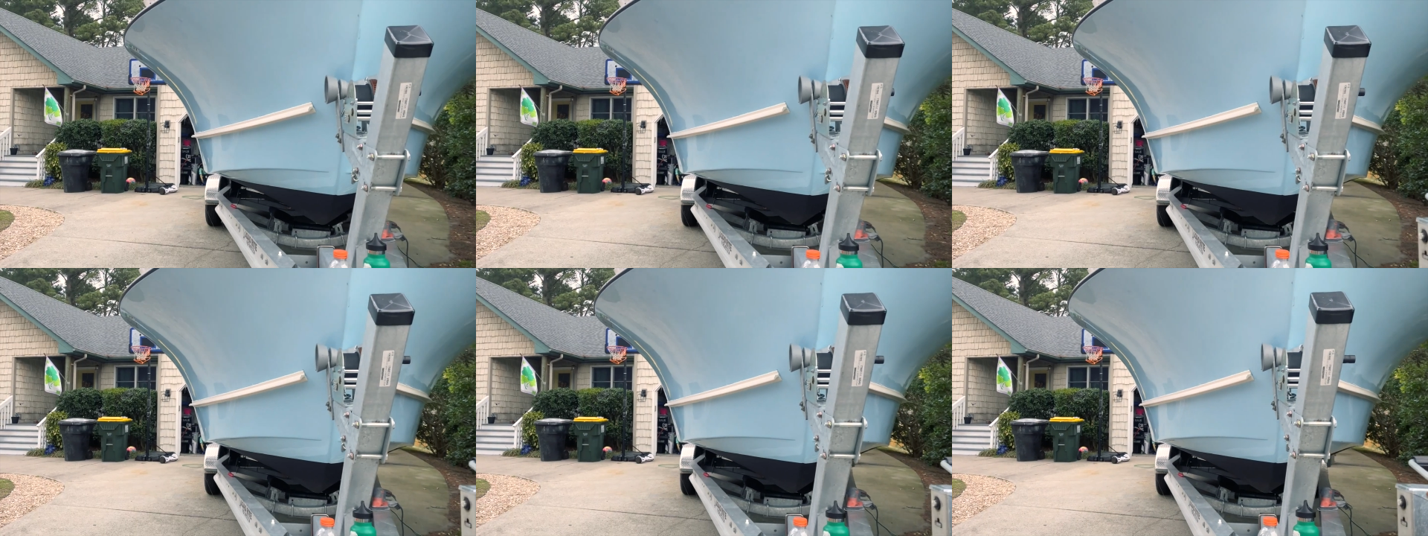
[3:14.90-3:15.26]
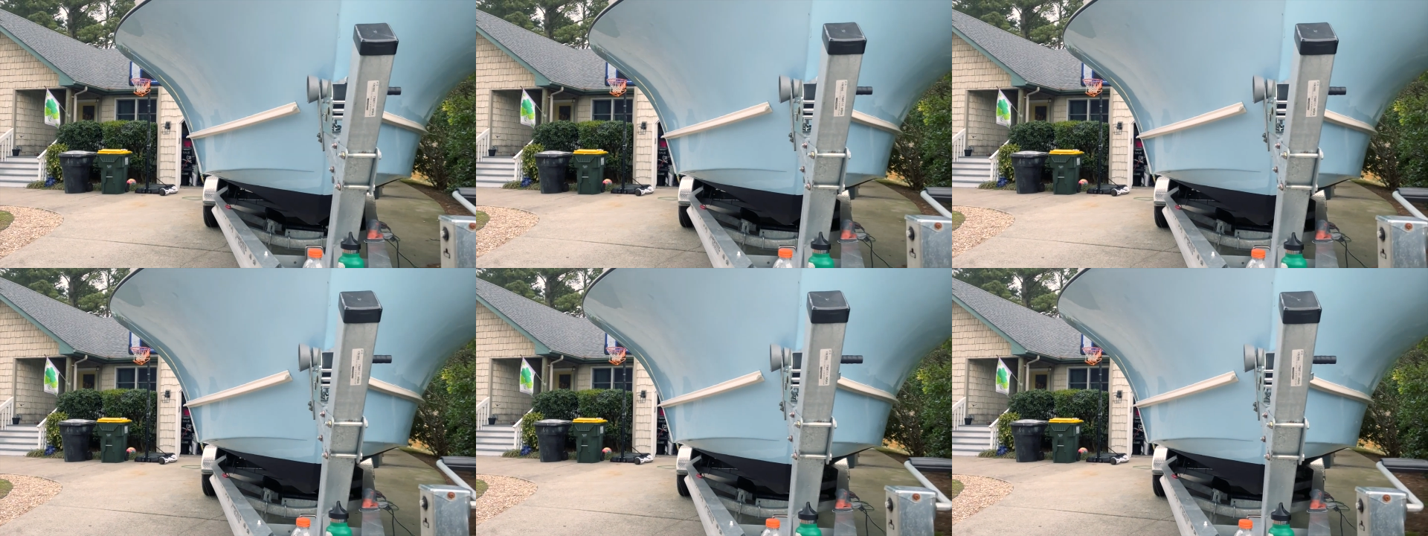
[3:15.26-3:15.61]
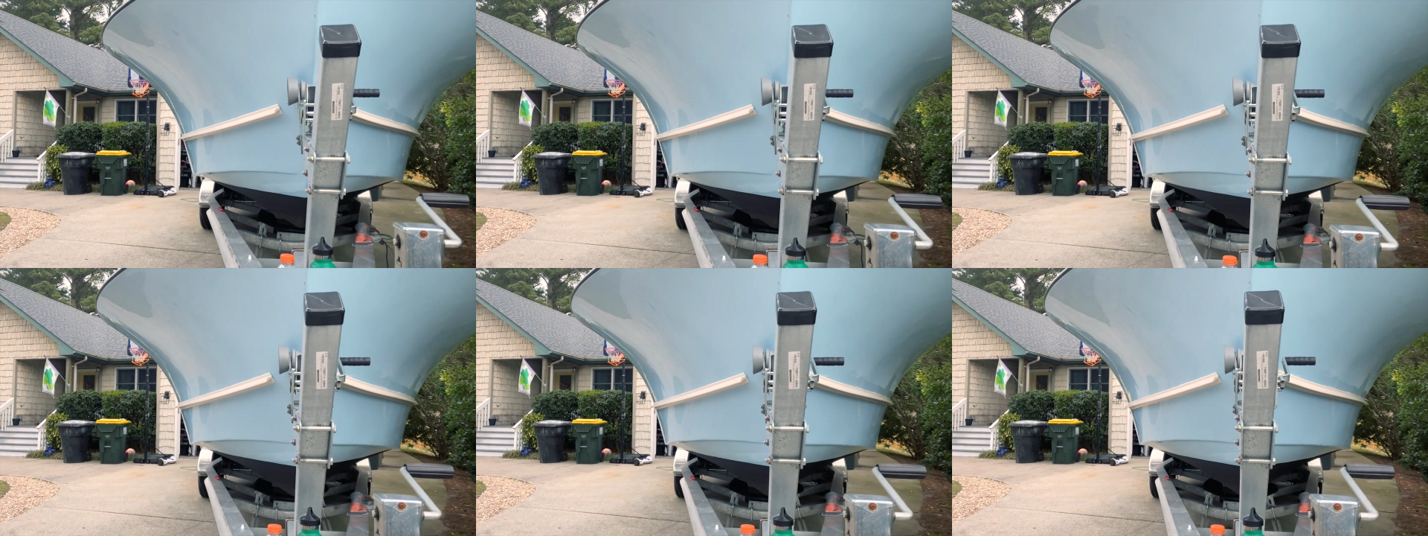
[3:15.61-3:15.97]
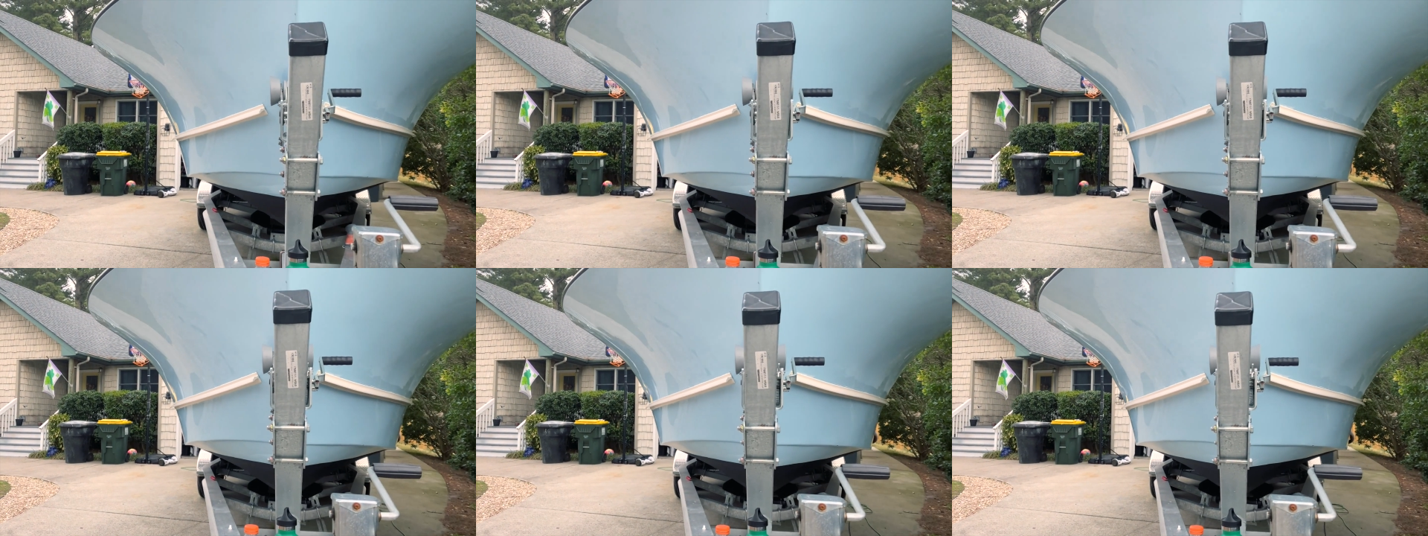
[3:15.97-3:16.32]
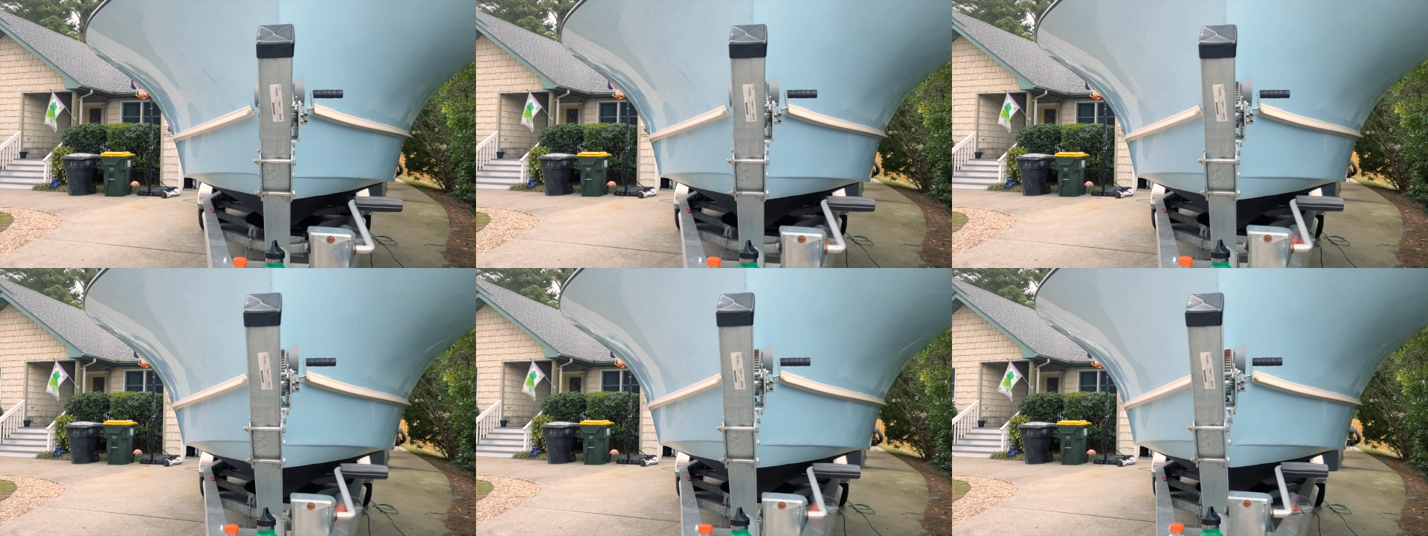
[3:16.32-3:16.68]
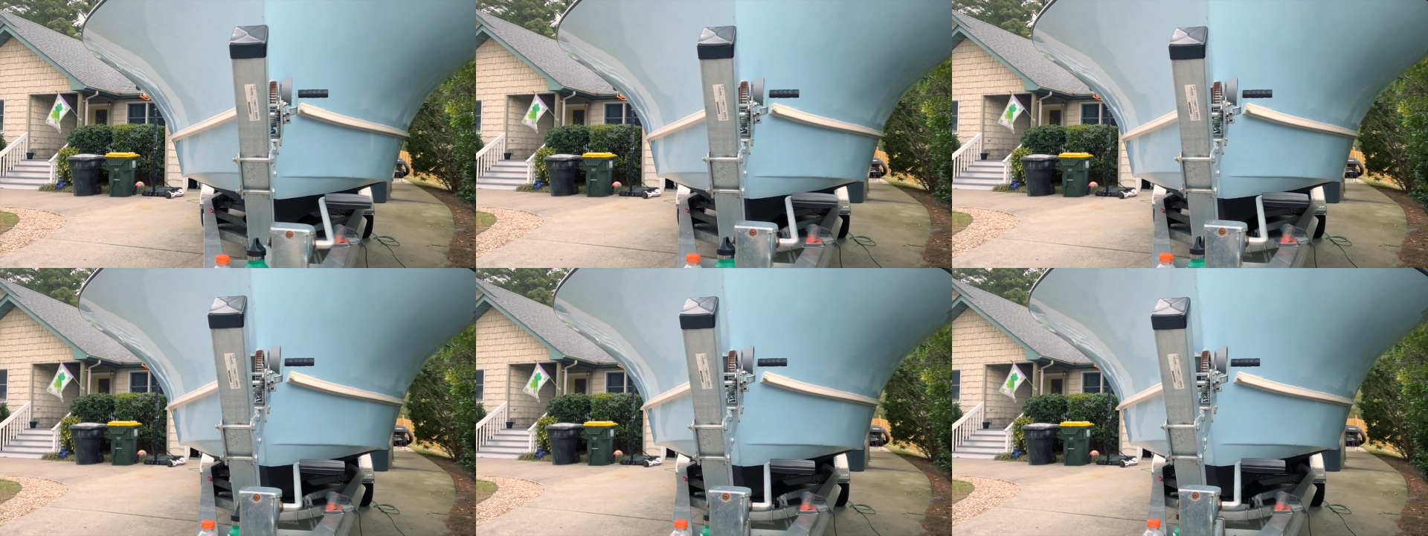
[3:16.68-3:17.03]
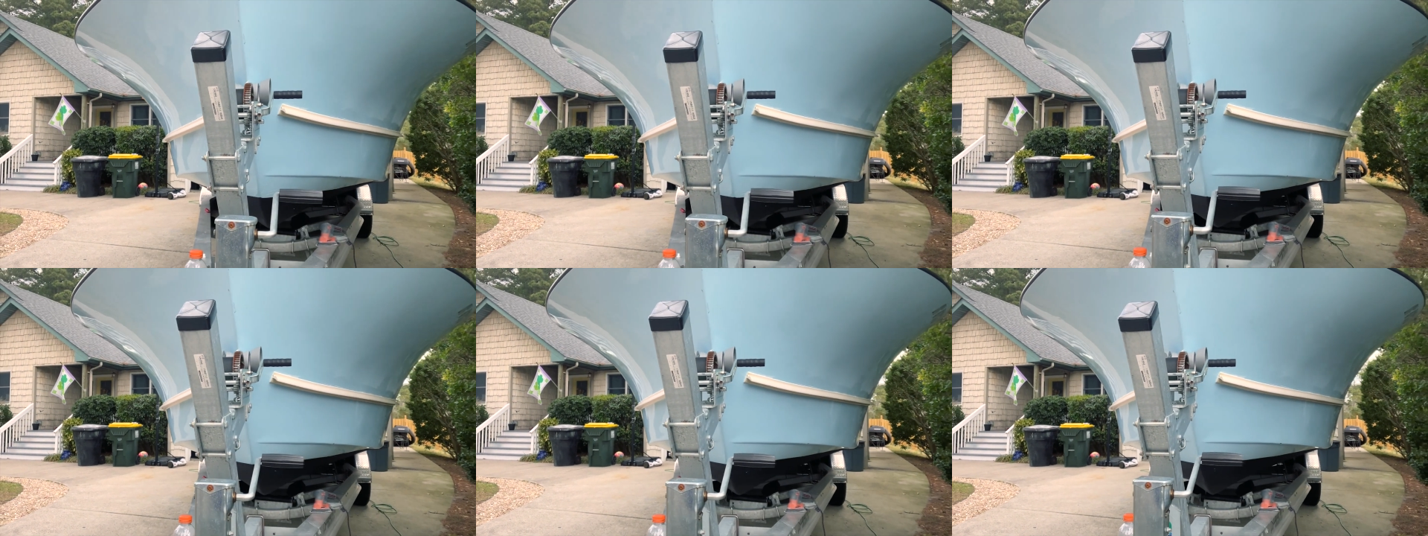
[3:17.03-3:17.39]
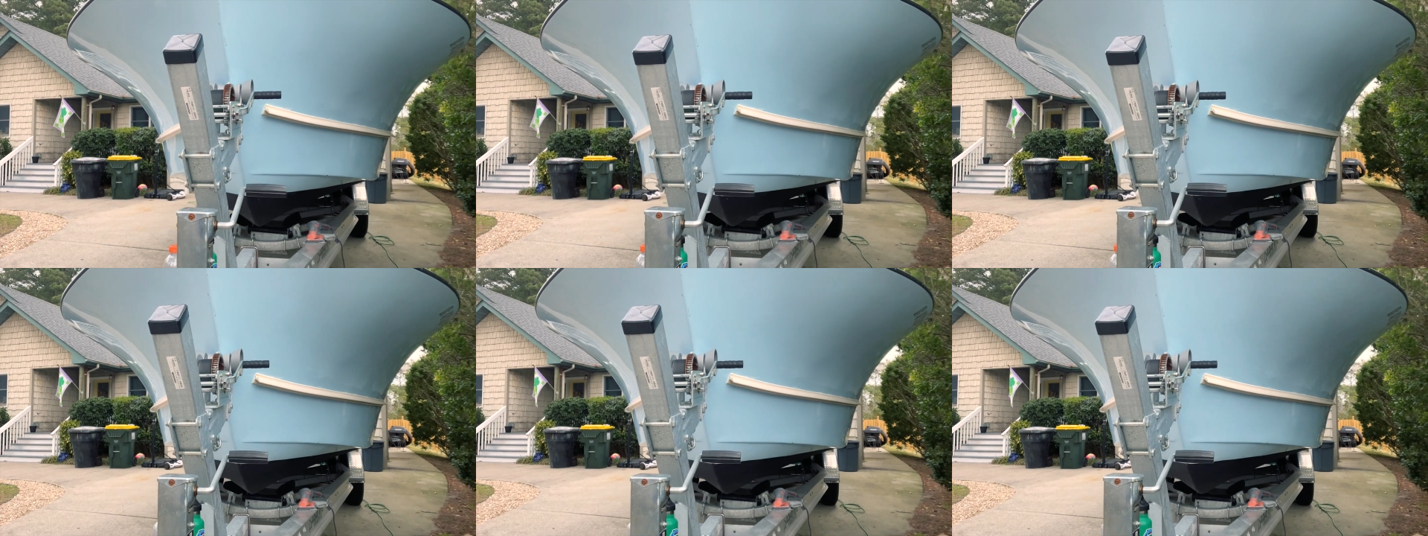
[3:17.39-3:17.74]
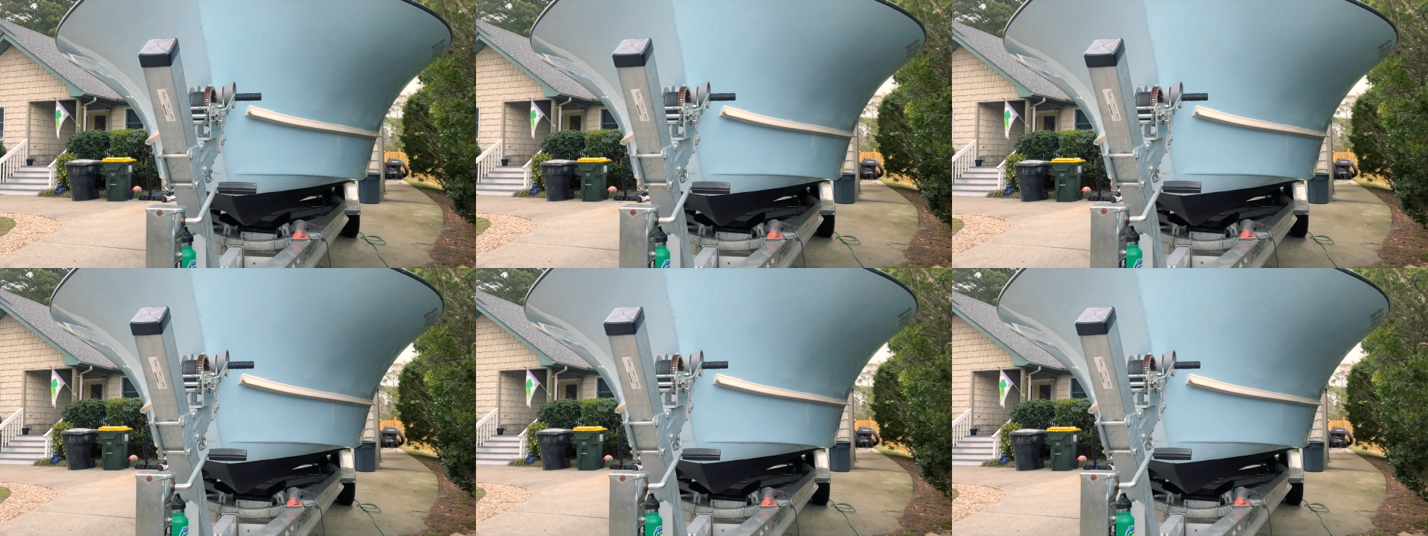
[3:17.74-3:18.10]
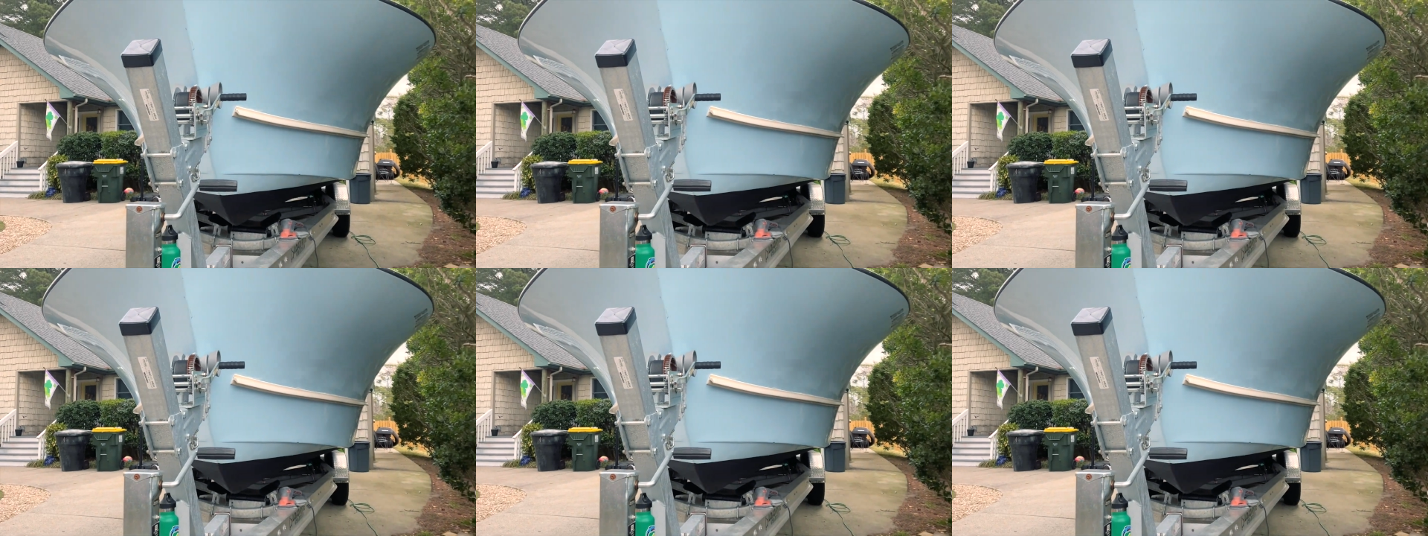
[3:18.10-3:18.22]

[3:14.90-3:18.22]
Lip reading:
No face is visible, so there are no lips to read.